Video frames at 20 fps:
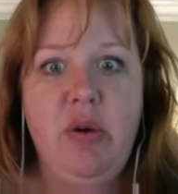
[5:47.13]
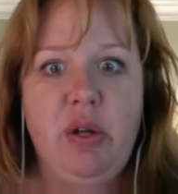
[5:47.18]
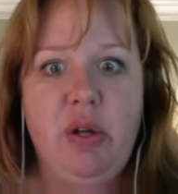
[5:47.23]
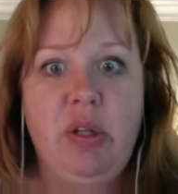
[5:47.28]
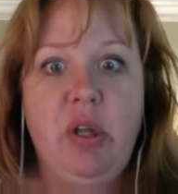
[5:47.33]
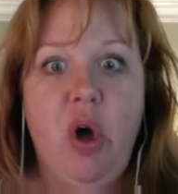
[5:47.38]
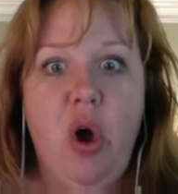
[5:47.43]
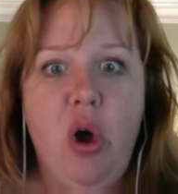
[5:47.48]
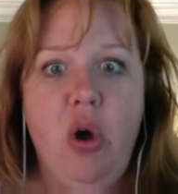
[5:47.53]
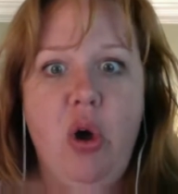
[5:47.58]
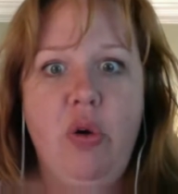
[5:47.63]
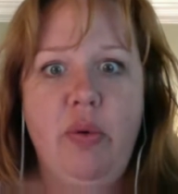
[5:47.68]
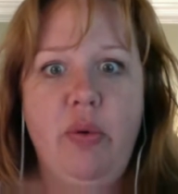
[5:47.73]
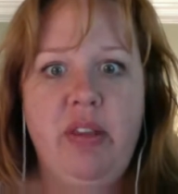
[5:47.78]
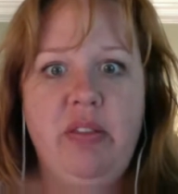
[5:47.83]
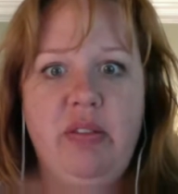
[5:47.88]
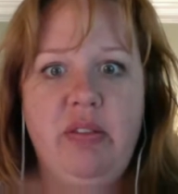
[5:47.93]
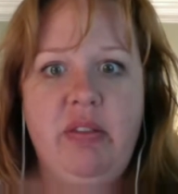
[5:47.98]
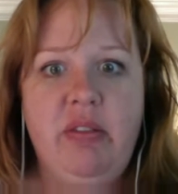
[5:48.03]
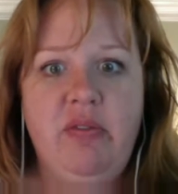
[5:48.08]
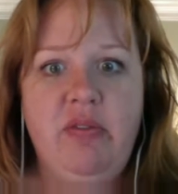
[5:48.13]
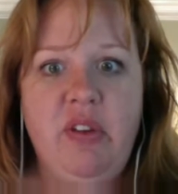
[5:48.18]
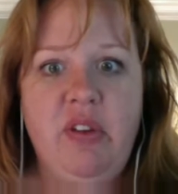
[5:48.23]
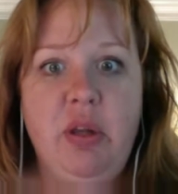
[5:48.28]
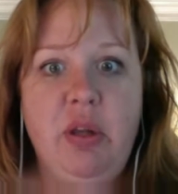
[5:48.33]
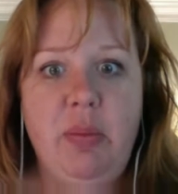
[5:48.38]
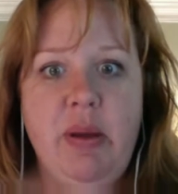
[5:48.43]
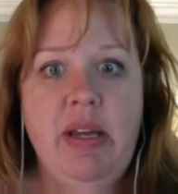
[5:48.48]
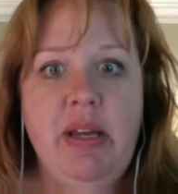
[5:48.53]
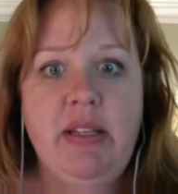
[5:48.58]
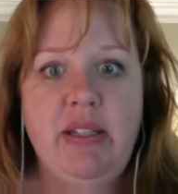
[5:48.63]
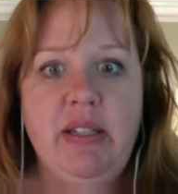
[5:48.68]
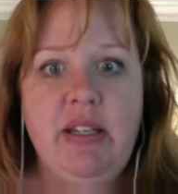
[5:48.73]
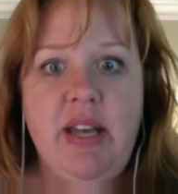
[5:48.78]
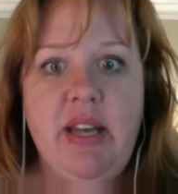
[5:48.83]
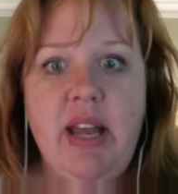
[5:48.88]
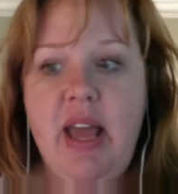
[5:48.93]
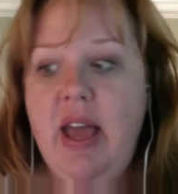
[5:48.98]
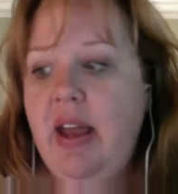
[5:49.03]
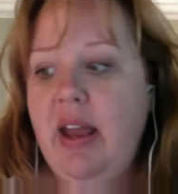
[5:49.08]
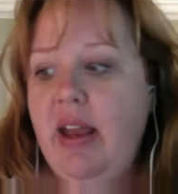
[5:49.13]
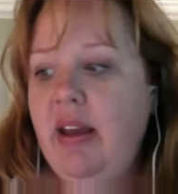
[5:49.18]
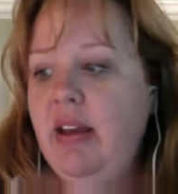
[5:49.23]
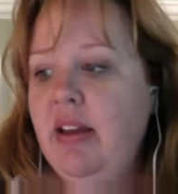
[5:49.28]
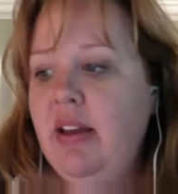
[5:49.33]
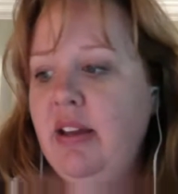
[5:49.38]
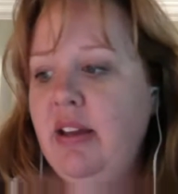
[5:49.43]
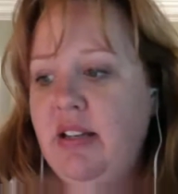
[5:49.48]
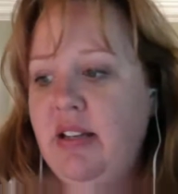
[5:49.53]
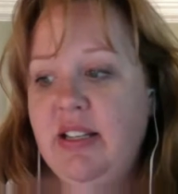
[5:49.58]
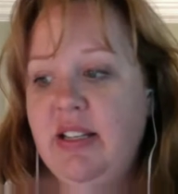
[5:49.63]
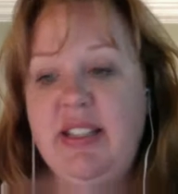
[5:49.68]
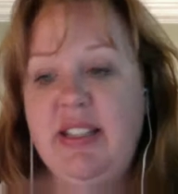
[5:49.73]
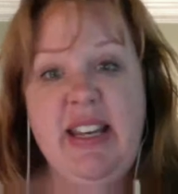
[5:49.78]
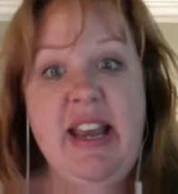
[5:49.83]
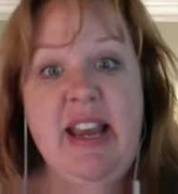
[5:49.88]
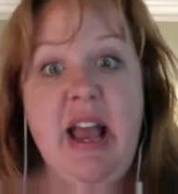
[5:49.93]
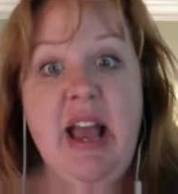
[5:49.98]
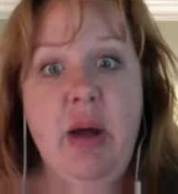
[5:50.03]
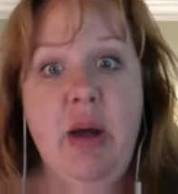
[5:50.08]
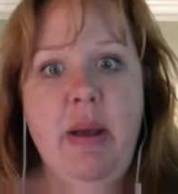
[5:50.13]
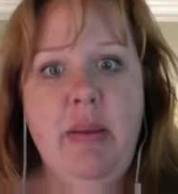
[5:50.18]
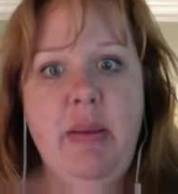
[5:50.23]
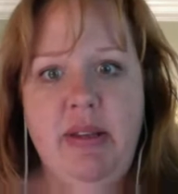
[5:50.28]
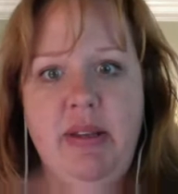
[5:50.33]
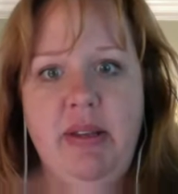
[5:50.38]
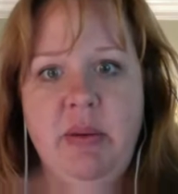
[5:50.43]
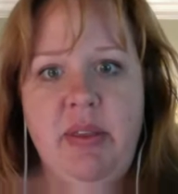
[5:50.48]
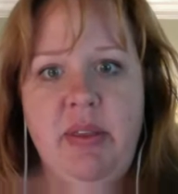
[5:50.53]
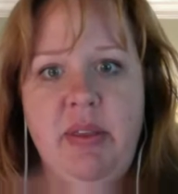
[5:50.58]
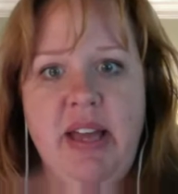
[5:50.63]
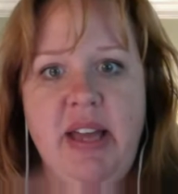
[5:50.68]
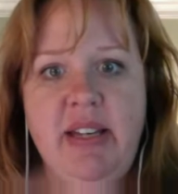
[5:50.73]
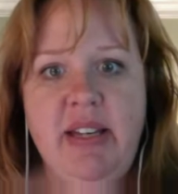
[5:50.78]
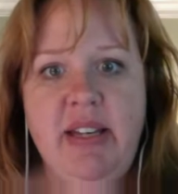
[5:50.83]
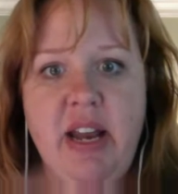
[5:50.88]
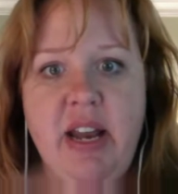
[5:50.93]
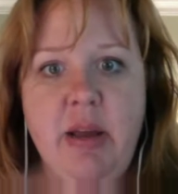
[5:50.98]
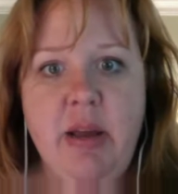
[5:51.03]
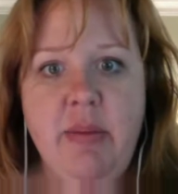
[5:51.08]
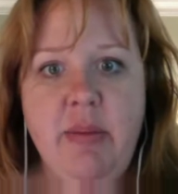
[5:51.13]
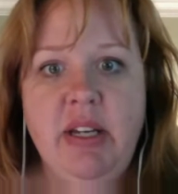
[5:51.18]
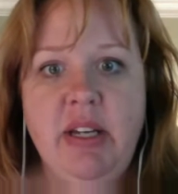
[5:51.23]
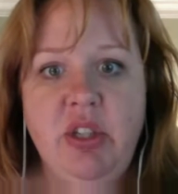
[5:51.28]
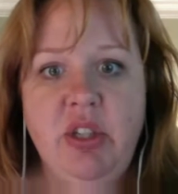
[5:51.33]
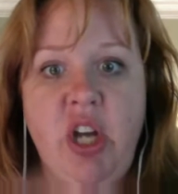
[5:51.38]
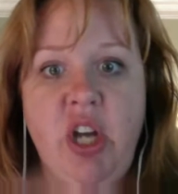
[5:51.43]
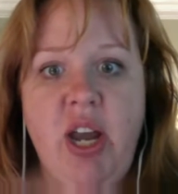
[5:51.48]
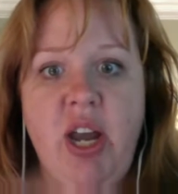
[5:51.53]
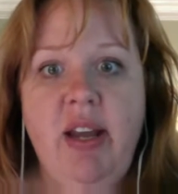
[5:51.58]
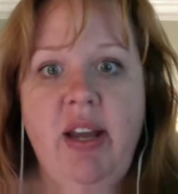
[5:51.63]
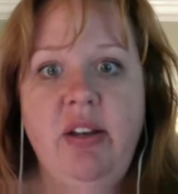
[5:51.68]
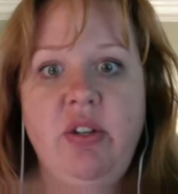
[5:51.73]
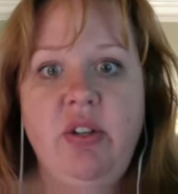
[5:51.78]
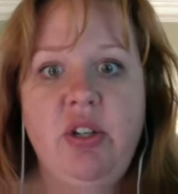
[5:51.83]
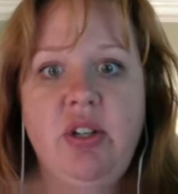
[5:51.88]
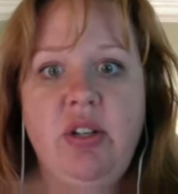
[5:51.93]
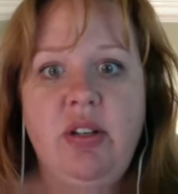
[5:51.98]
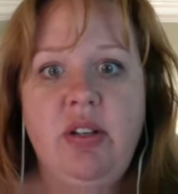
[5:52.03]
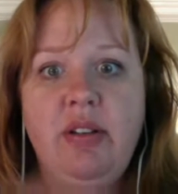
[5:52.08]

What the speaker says: along with Philippines today, to see how maybe some of that dynamic has changed.